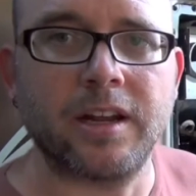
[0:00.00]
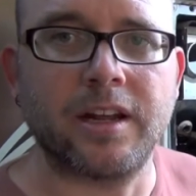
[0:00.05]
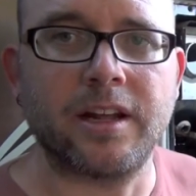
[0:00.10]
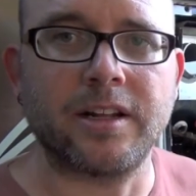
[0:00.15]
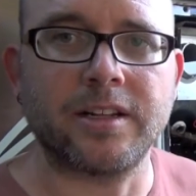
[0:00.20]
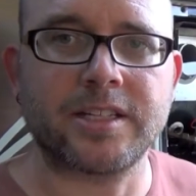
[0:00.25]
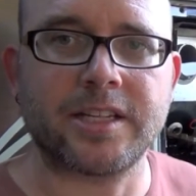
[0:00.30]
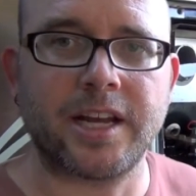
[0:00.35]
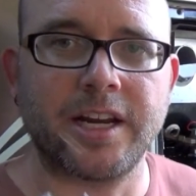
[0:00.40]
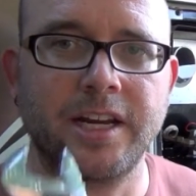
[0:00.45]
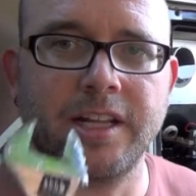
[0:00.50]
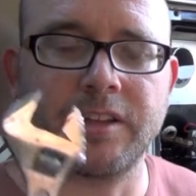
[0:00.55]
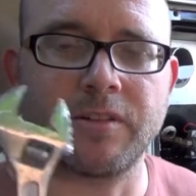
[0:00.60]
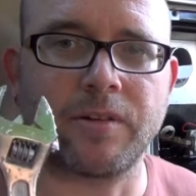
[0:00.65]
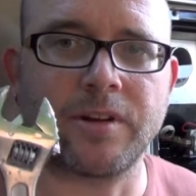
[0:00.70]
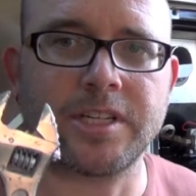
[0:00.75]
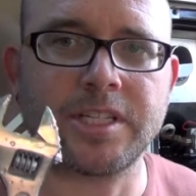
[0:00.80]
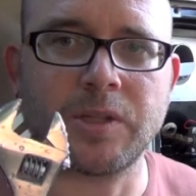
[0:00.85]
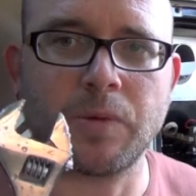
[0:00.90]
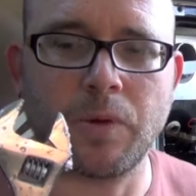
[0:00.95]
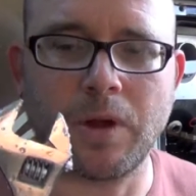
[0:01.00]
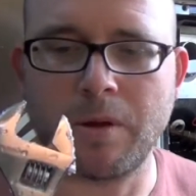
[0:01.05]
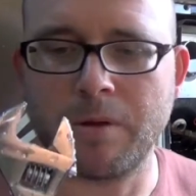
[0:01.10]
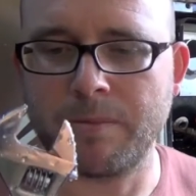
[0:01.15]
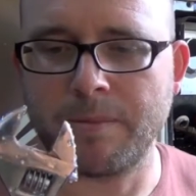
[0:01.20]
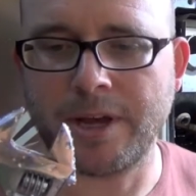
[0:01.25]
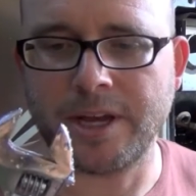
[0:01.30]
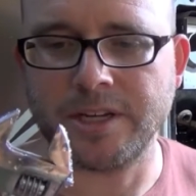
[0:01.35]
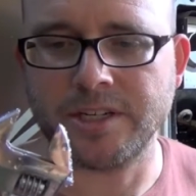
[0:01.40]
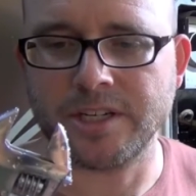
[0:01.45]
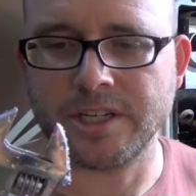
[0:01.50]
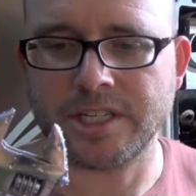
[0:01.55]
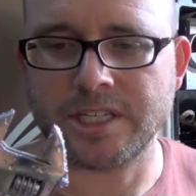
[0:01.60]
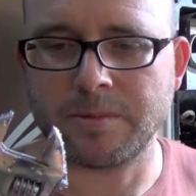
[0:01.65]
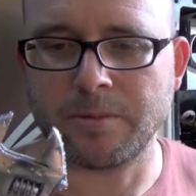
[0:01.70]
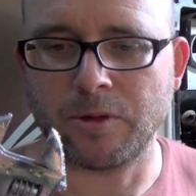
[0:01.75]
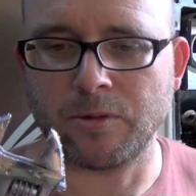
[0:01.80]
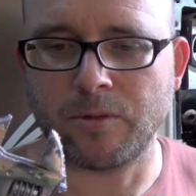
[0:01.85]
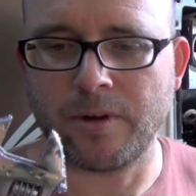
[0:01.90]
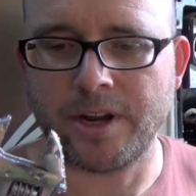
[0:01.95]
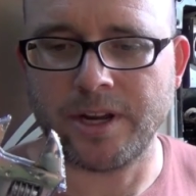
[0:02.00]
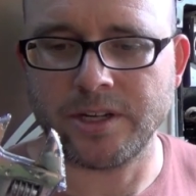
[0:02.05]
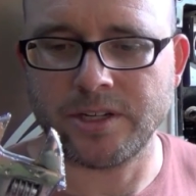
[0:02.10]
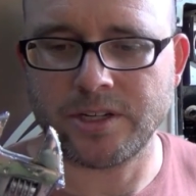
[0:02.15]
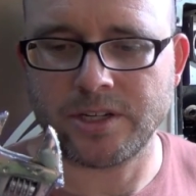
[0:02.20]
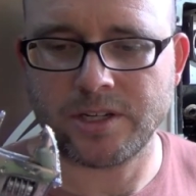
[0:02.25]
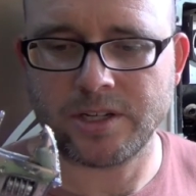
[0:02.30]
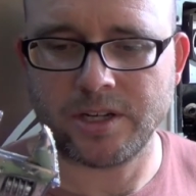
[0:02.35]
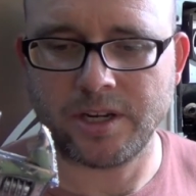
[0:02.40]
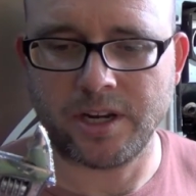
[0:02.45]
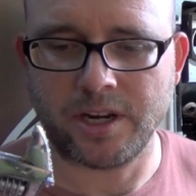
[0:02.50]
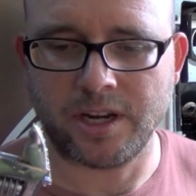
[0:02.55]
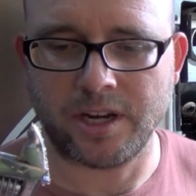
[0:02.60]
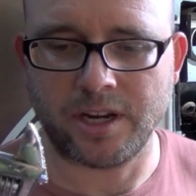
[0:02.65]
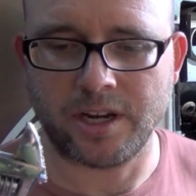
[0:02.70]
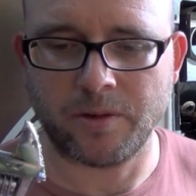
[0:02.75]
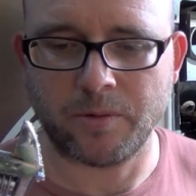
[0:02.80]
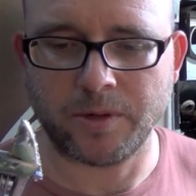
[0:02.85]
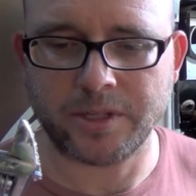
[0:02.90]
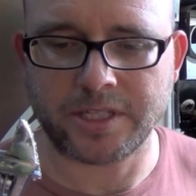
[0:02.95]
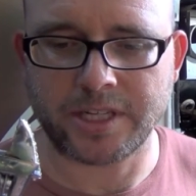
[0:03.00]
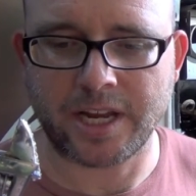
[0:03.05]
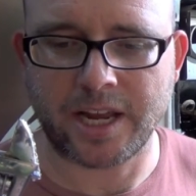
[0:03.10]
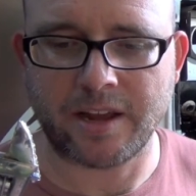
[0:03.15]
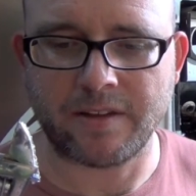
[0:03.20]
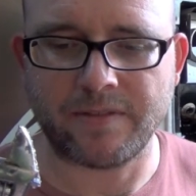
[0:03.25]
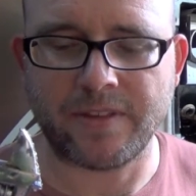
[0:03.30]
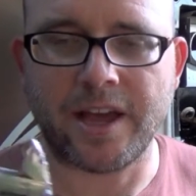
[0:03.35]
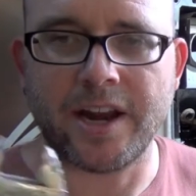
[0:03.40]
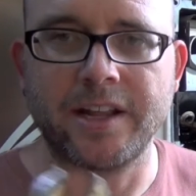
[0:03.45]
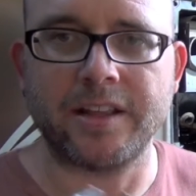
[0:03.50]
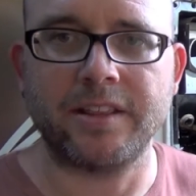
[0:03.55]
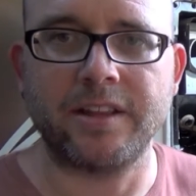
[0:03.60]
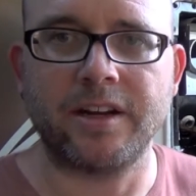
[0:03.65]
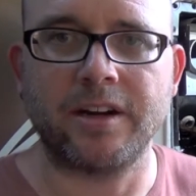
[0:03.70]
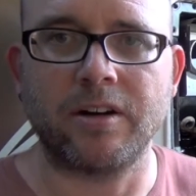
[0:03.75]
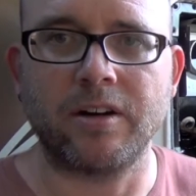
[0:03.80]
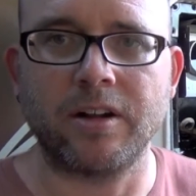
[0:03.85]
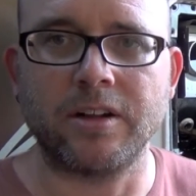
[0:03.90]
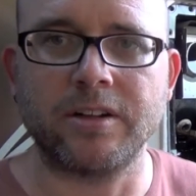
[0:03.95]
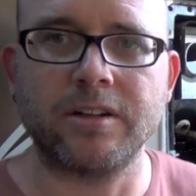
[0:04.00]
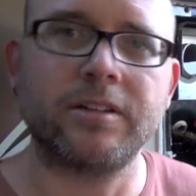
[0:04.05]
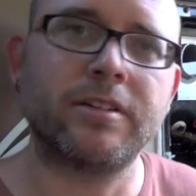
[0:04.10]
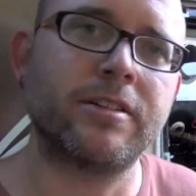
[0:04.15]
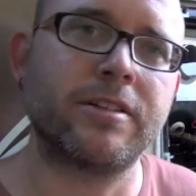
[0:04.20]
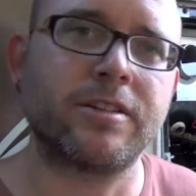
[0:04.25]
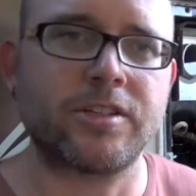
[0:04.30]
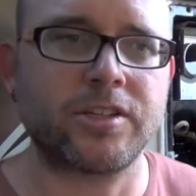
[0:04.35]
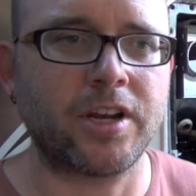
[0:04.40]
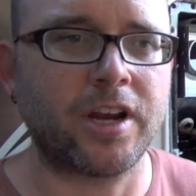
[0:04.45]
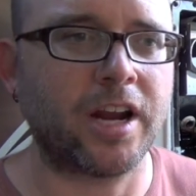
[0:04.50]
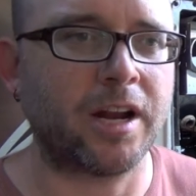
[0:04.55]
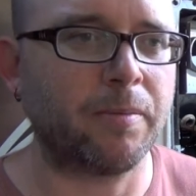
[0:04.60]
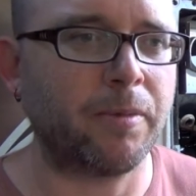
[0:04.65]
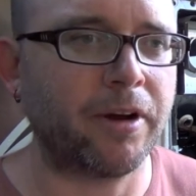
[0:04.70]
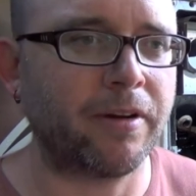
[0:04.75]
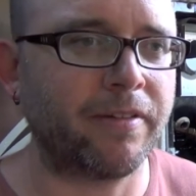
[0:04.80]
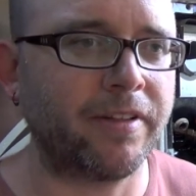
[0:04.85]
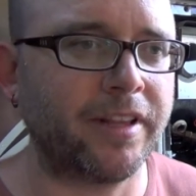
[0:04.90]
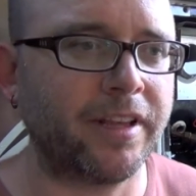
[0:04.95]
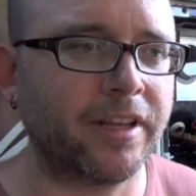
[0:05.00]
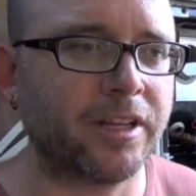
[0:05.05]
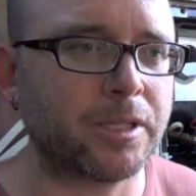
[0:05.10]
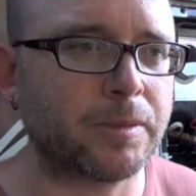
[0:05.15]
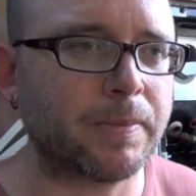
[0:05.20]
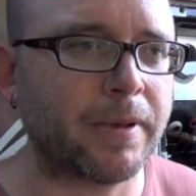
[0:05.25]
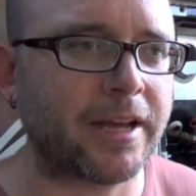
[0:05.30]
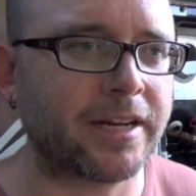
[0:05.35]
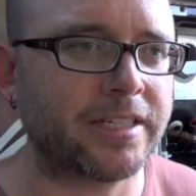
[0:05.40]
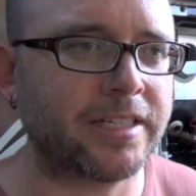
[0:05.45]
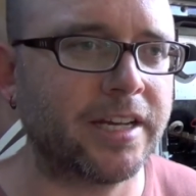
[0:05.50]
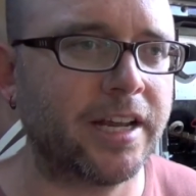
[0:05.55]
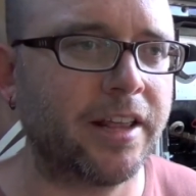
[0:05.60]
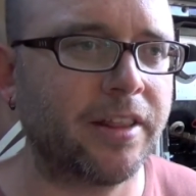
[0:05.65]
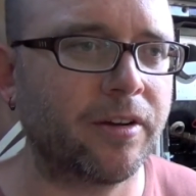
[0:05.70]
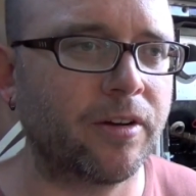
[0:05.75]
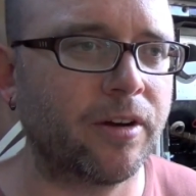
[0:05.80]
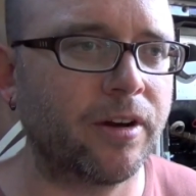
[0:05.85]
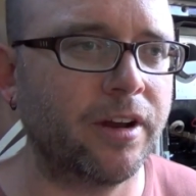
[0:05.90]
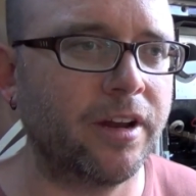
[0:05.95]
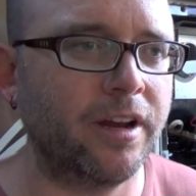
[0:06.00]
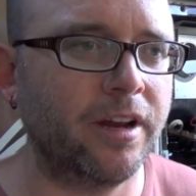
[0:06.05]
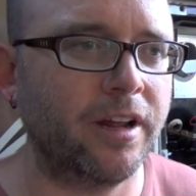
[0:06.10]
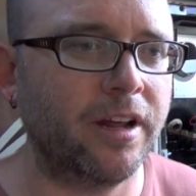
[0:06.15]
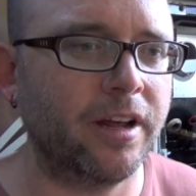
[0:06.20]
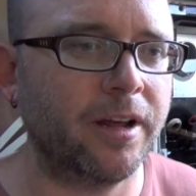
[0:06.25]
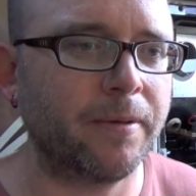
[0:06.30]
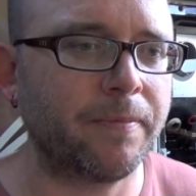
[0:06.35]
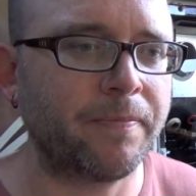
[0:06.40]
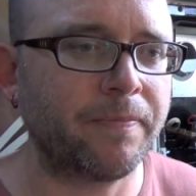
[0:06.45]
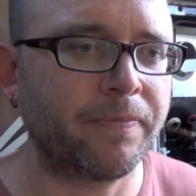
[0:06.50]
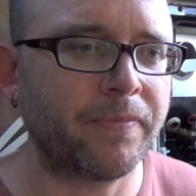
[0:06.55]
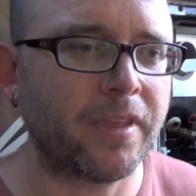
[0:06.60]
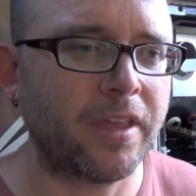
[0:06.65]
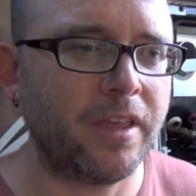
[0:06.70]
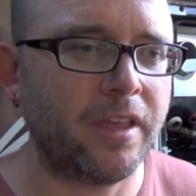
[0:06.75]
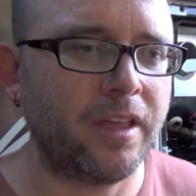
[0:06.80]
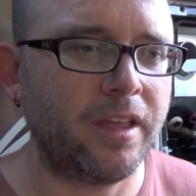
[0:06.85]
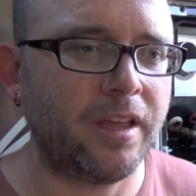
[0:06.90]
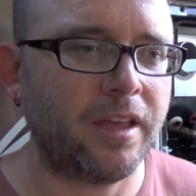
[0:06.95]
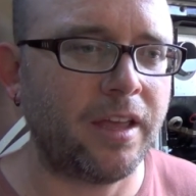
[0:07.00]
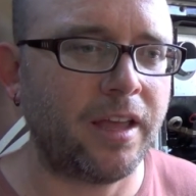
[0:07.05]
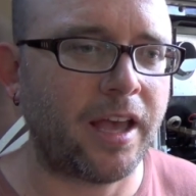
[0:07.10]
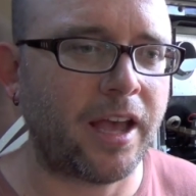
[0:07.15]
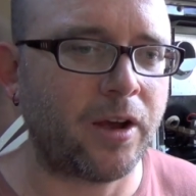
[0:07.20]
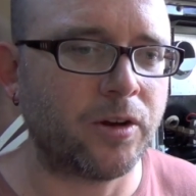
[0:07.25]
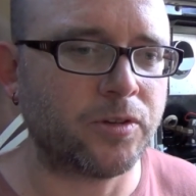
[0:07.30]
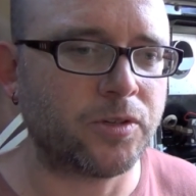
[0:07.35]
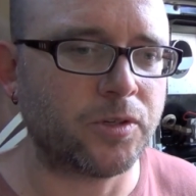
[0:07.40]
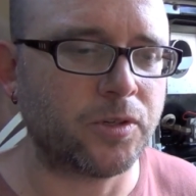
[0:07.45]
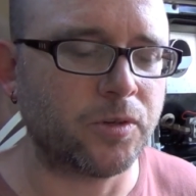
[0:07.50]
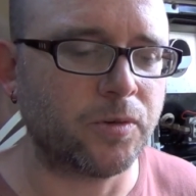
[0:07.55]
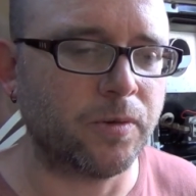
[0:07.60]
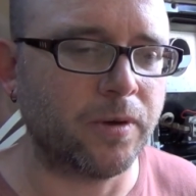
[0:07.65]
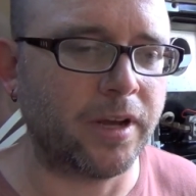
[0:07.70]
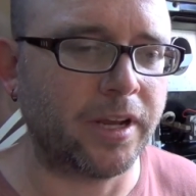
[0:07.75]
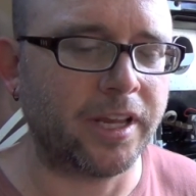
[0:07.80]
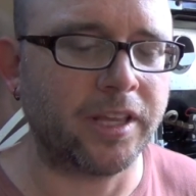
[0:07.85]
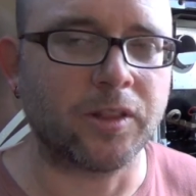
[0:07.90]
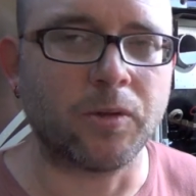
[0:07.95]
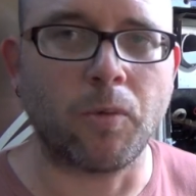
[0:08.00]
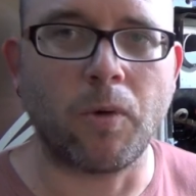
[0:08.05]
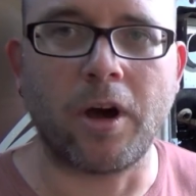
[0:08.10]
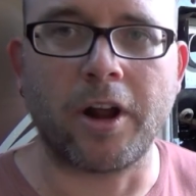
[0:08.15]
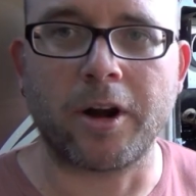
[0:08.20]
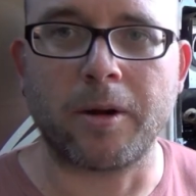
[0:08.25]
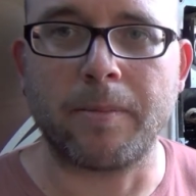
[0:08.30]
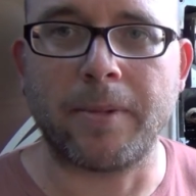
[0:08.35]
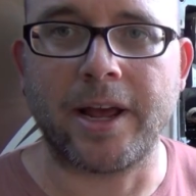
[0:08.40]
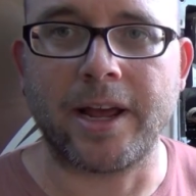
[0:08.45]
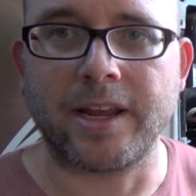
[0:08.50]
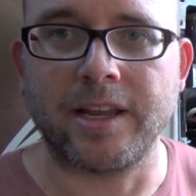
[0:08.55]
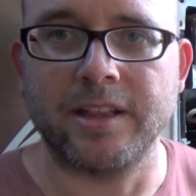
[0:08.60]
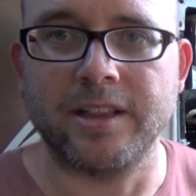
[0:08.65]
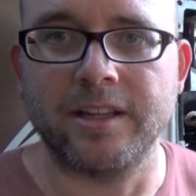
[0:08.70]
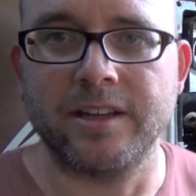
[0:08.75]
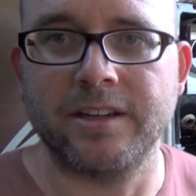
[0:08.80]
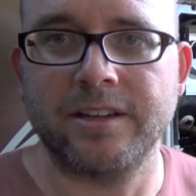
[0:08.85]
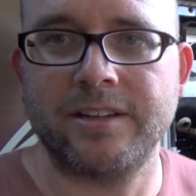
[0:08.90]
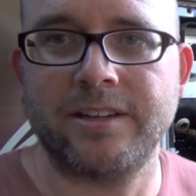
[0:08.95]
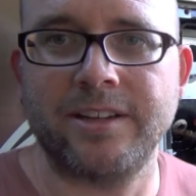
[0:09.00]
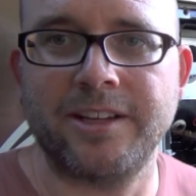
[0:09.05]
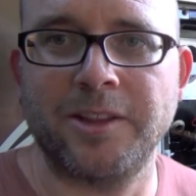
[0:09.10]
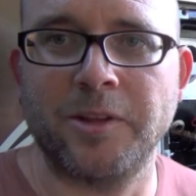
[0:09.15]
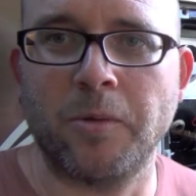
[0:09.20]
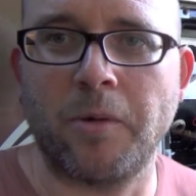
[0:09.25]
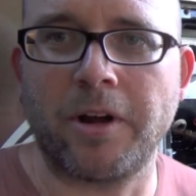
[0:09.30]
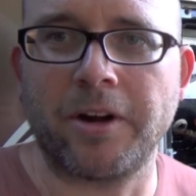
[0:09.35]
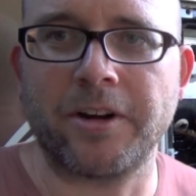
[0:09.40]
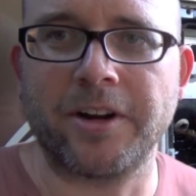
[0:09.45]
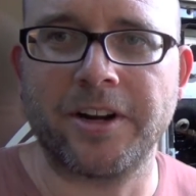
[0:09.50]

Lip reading: I'll tighten it the rest of the way with my adjustable wrench. And once I have that in there, I'll show you how to put everything else back together and how to get the water back in the water